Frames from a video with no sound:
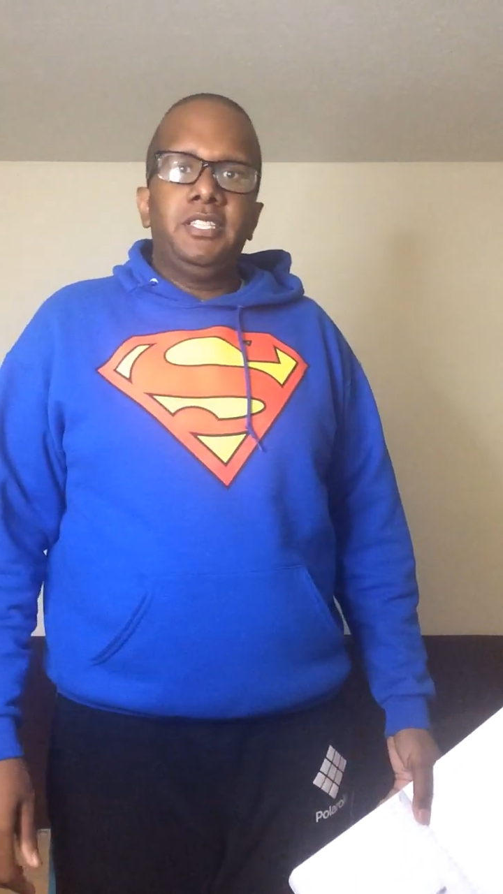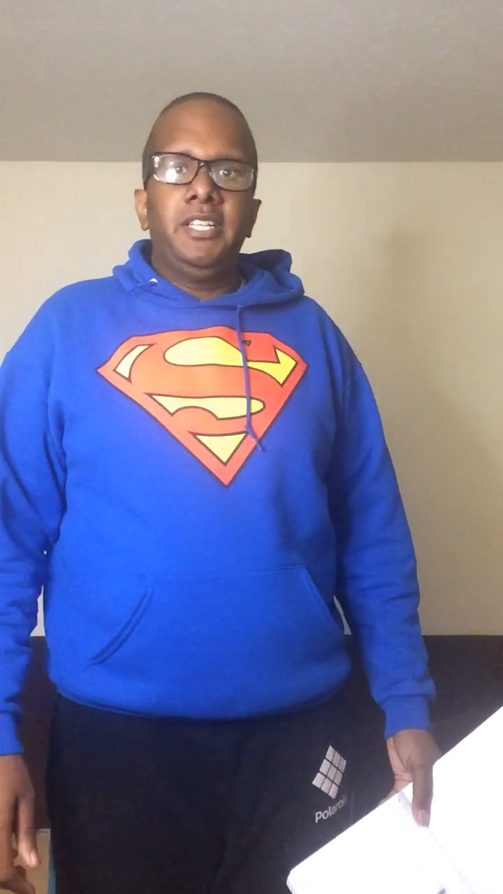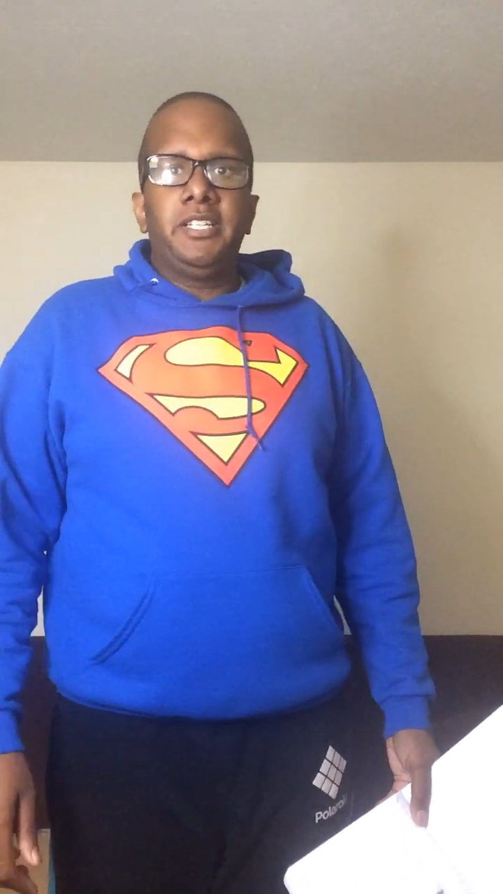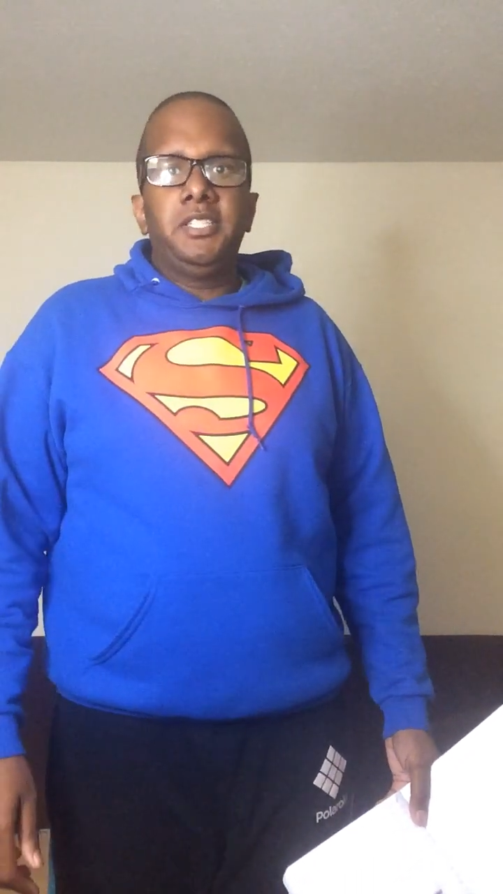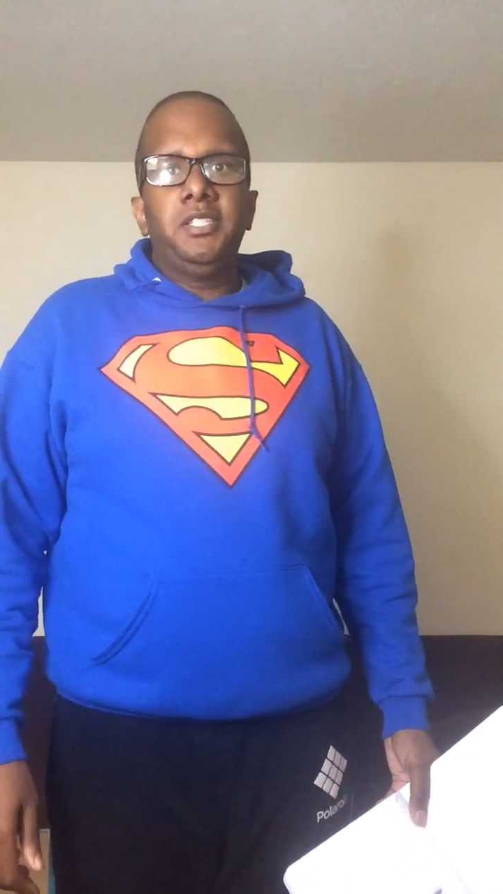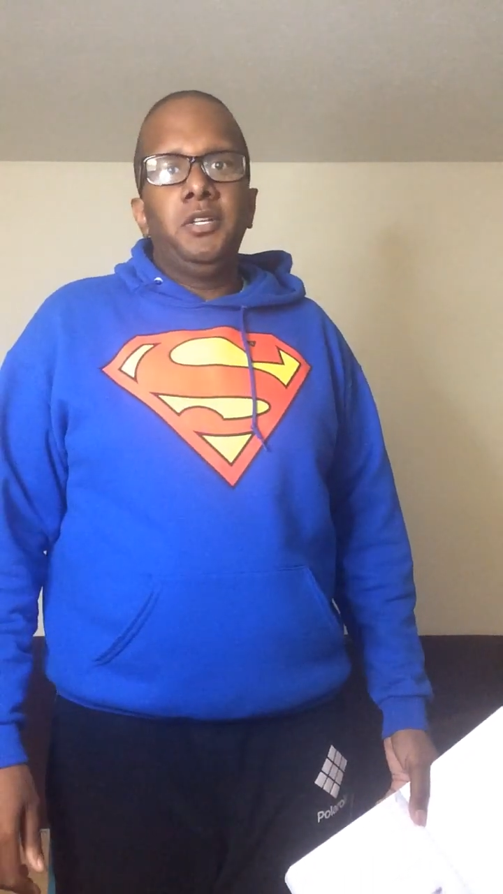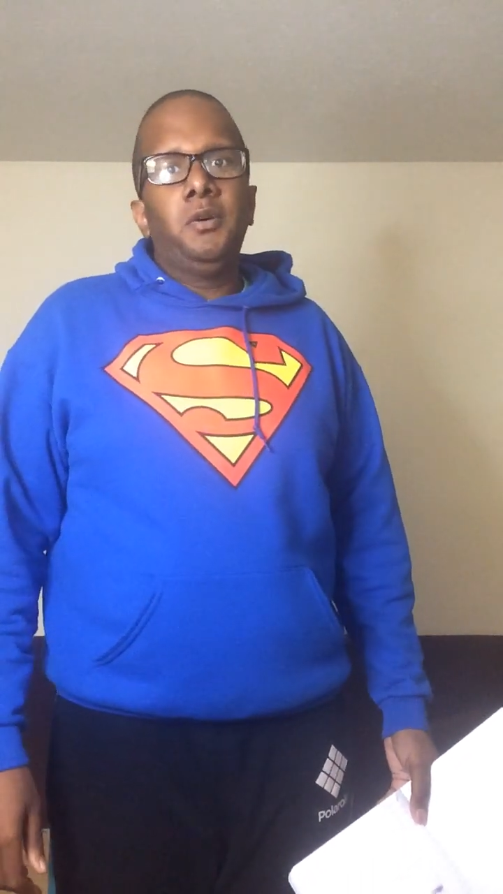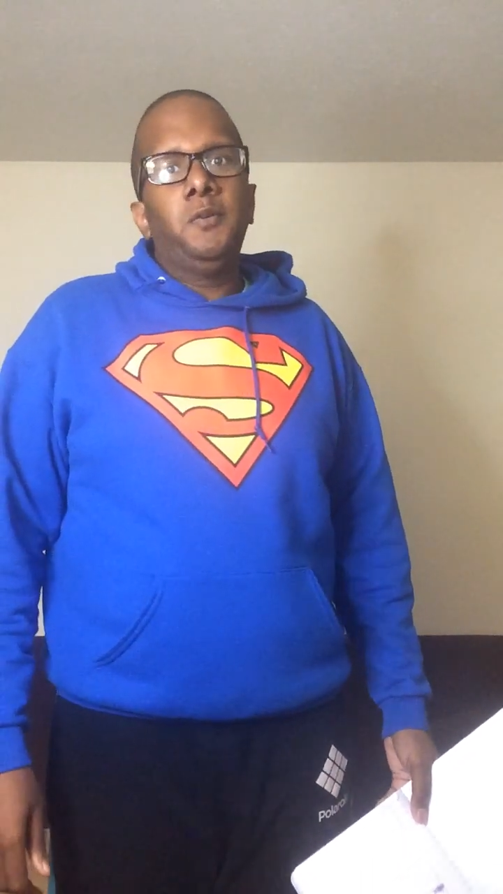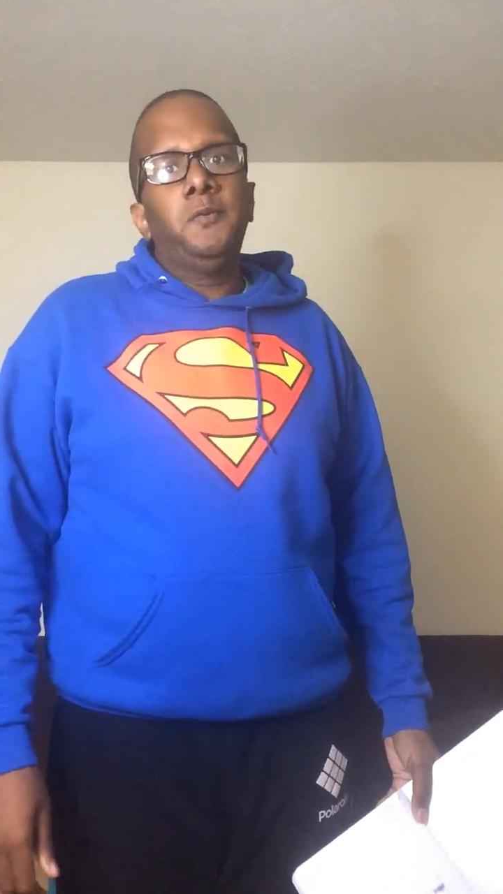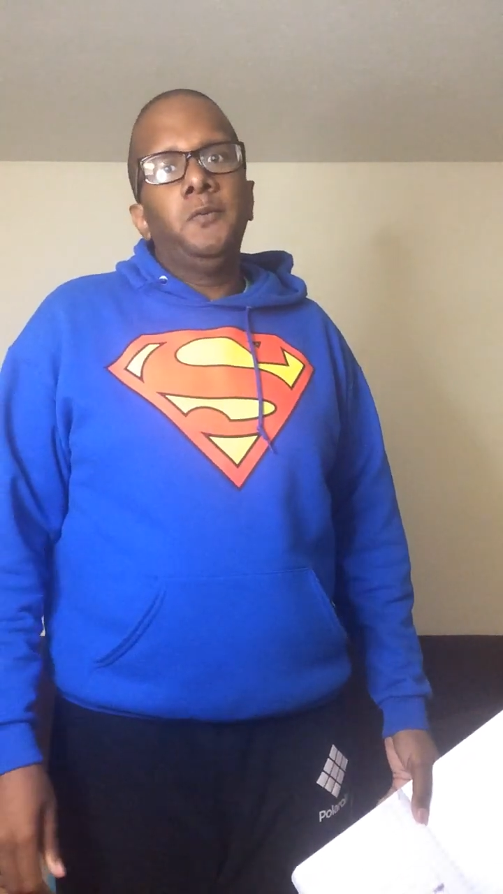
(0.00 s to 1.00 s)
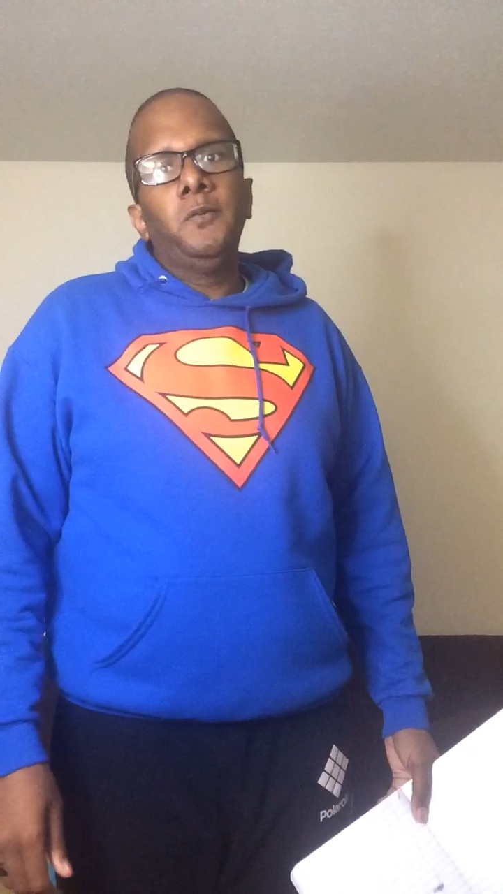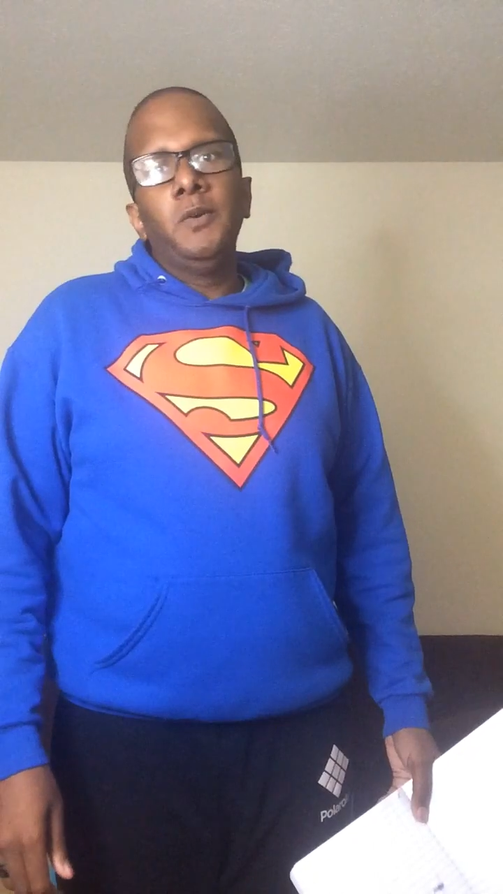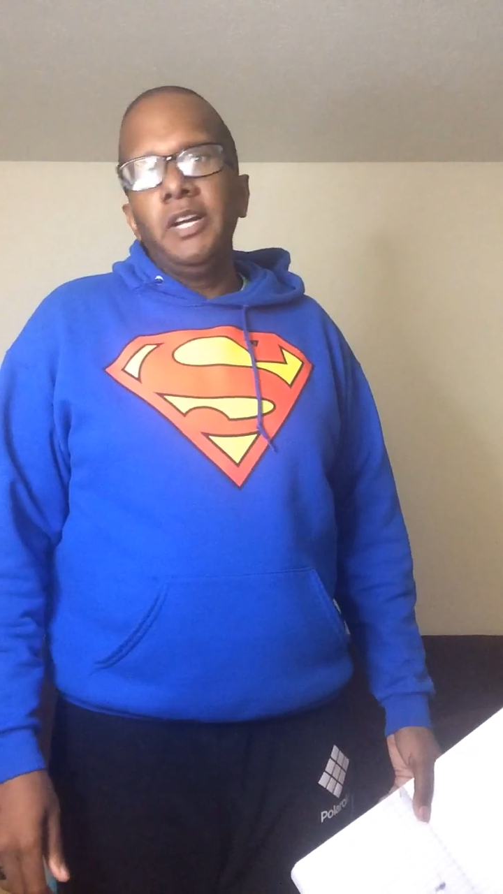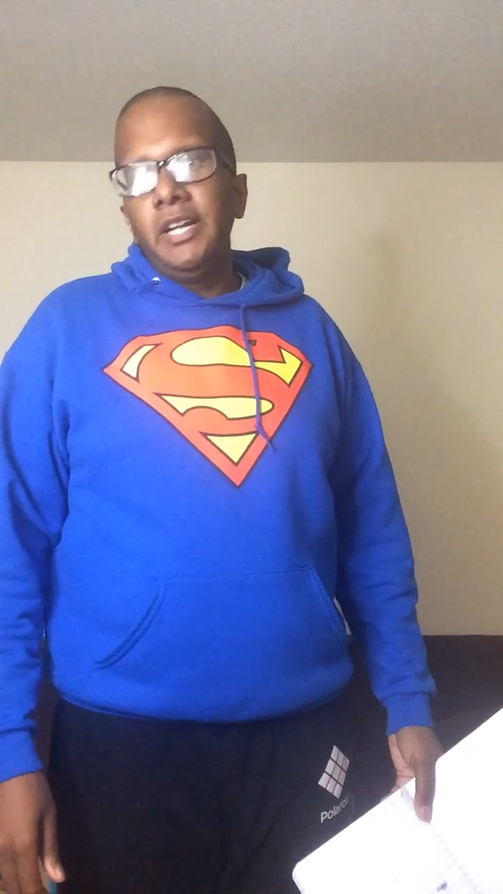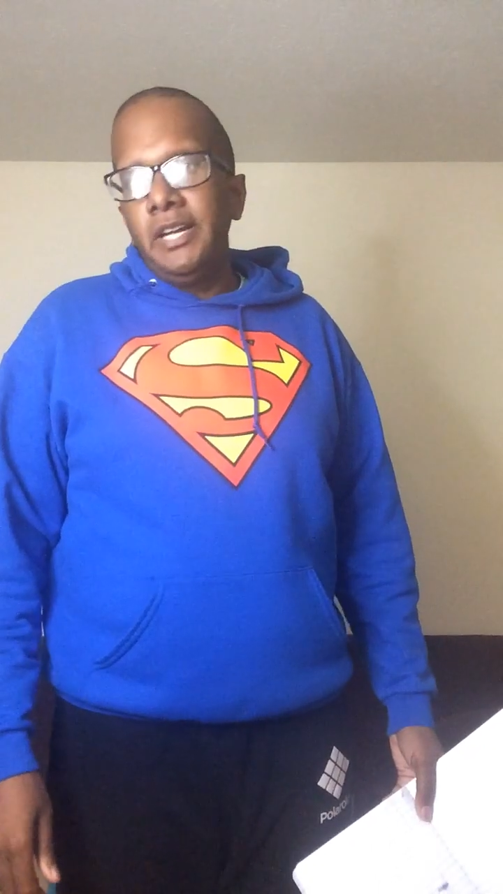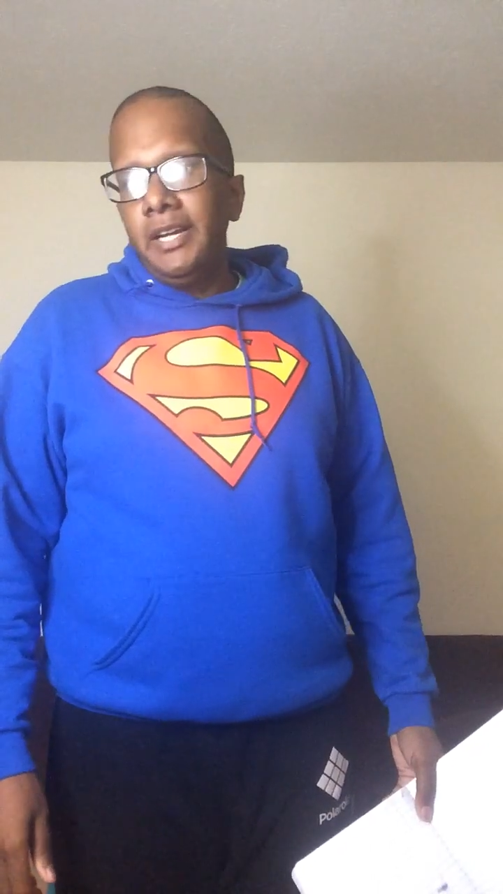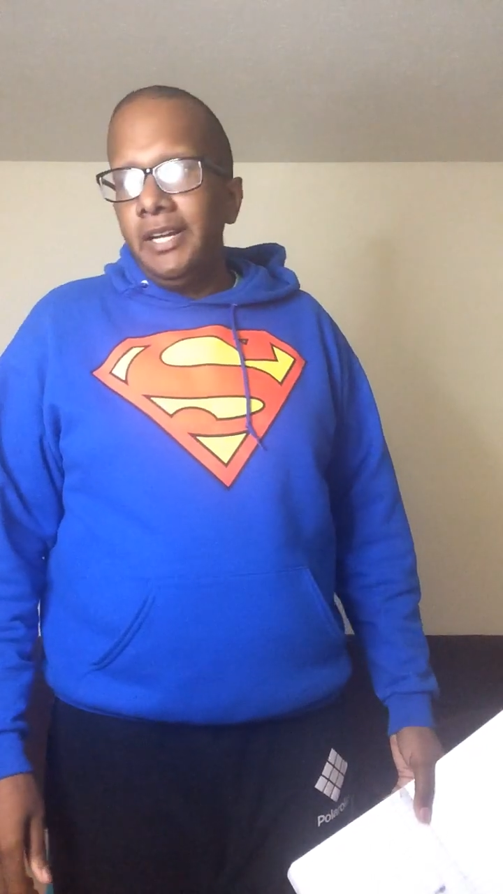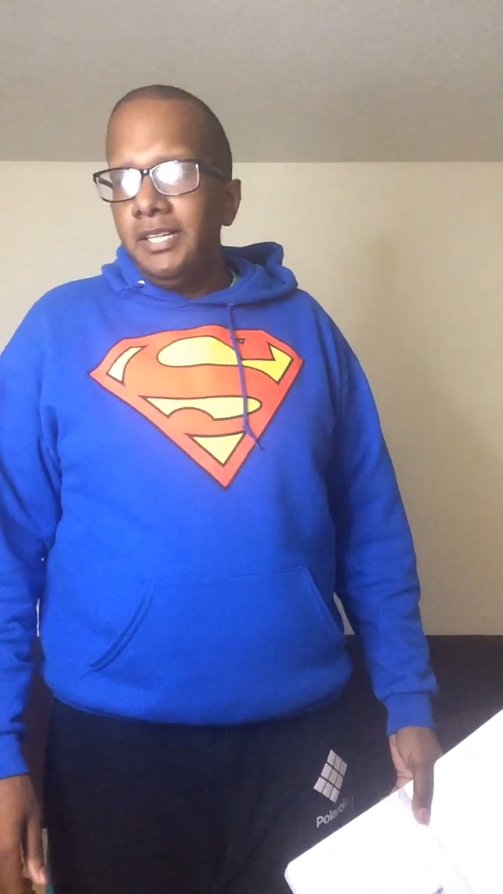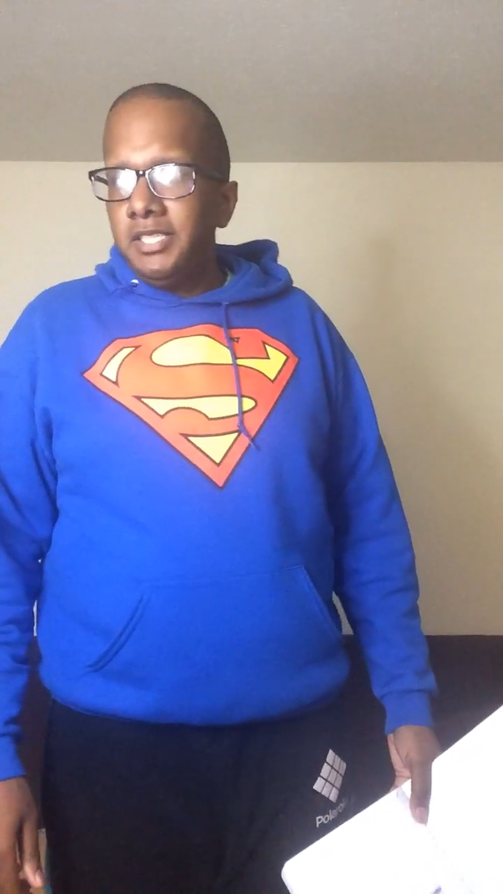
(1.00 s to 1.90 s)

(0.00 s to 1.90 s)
603